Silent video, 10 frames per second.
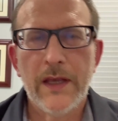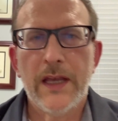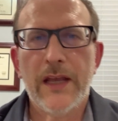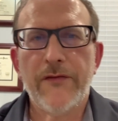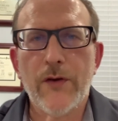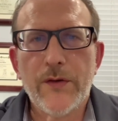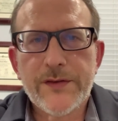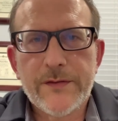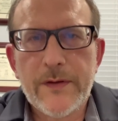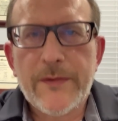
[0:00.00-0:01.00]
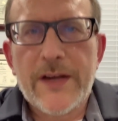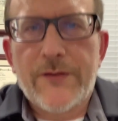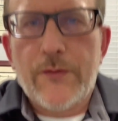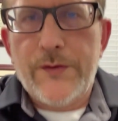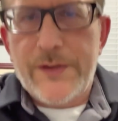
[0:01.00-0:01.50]
Hey folks, I'm Dr.
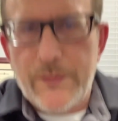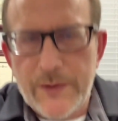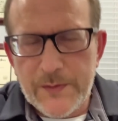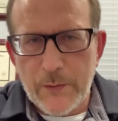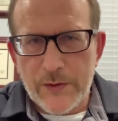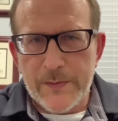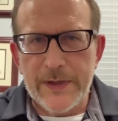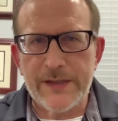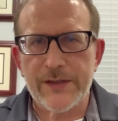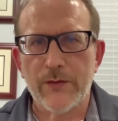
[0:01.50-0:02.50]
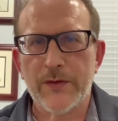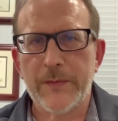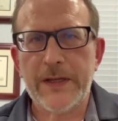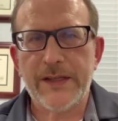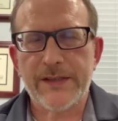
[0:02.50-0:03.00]
Ohlson with Sports Medicine
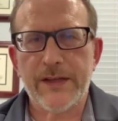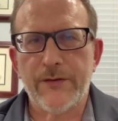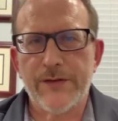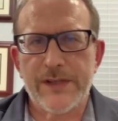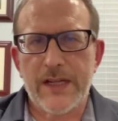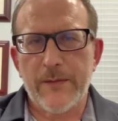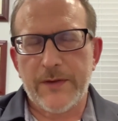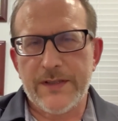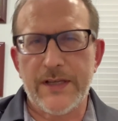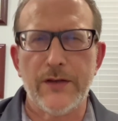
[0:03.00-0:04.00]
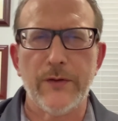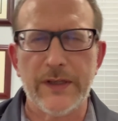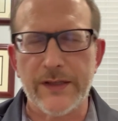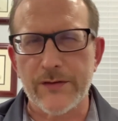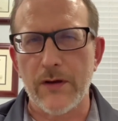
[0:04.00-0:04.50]
Orthopedic Centers, and I'm continuing
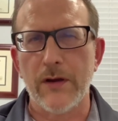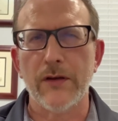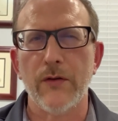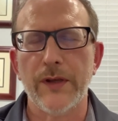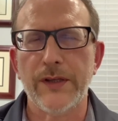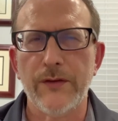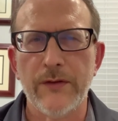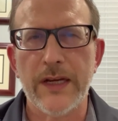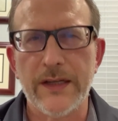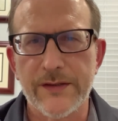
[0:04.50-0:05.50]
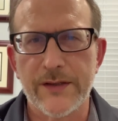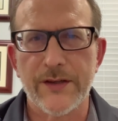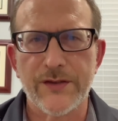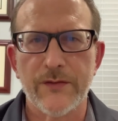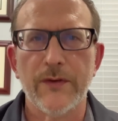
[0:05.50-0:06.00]
this ongoing Q&A
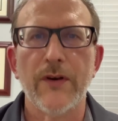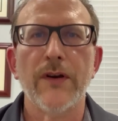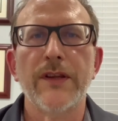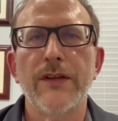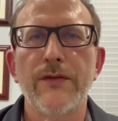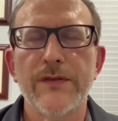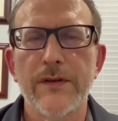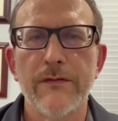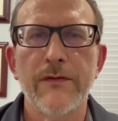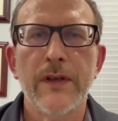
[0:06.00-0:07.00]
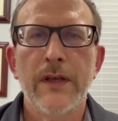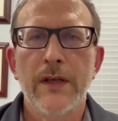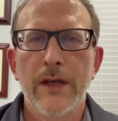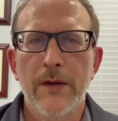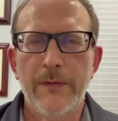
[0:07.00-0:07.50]
discussion regarding the use of
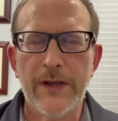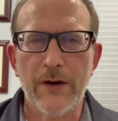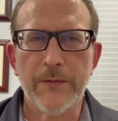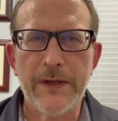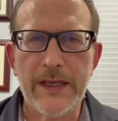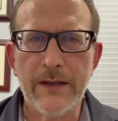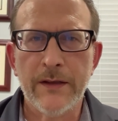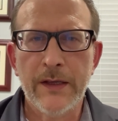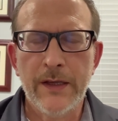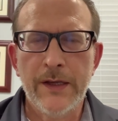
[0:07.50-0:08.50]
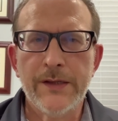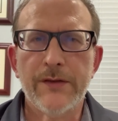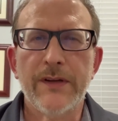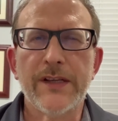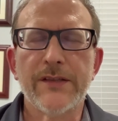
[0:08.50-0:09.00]
PRP. So
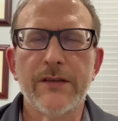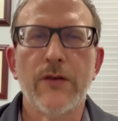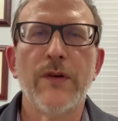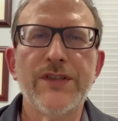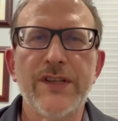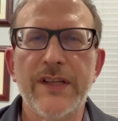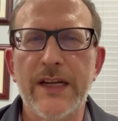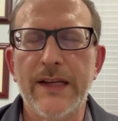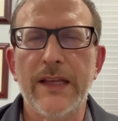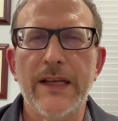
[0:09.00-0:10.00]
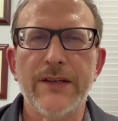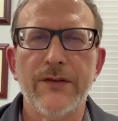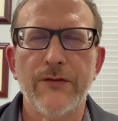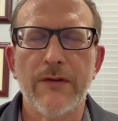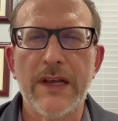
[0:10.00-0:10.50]
next question that I'd like to
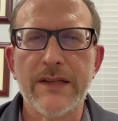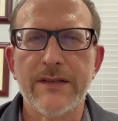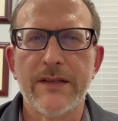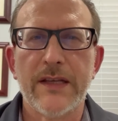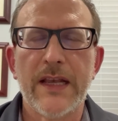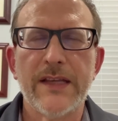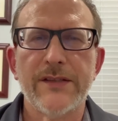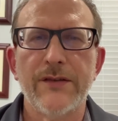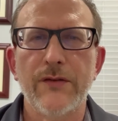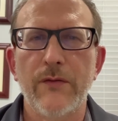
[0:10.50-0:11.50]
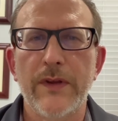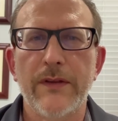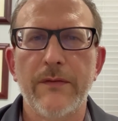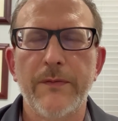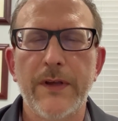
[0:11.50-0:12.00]
address has to do
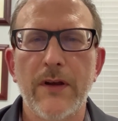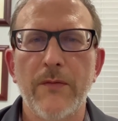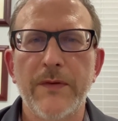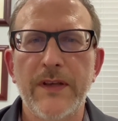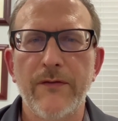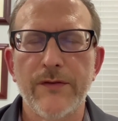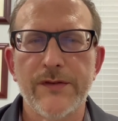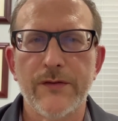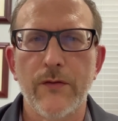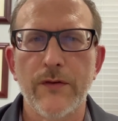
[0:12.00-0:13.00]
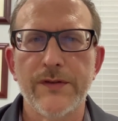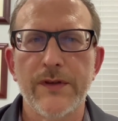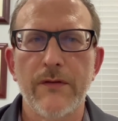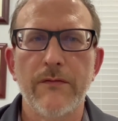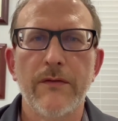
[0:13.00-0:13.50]
with PRP versus
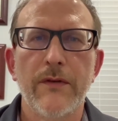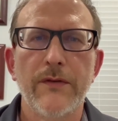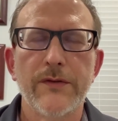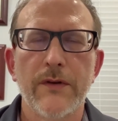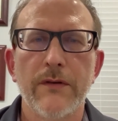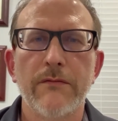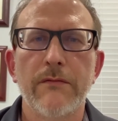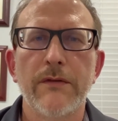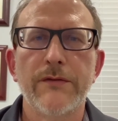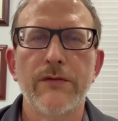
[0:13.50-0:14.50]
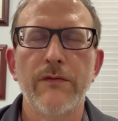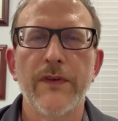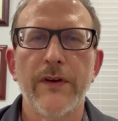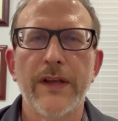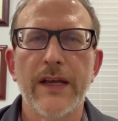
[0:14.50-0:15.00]
cortisone. Those are two
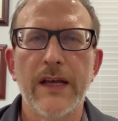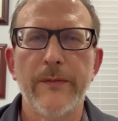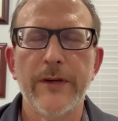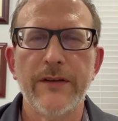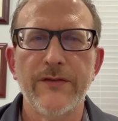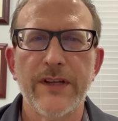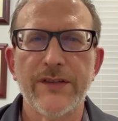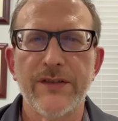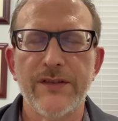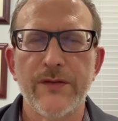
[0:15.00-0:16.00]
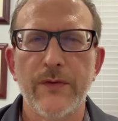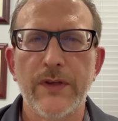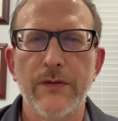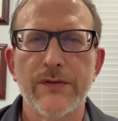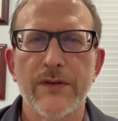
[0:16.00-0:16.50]
very common injections that we
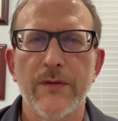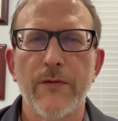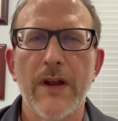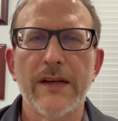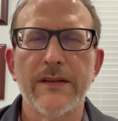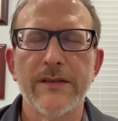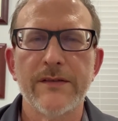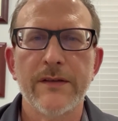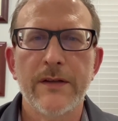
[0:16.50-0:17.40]
use in our practice.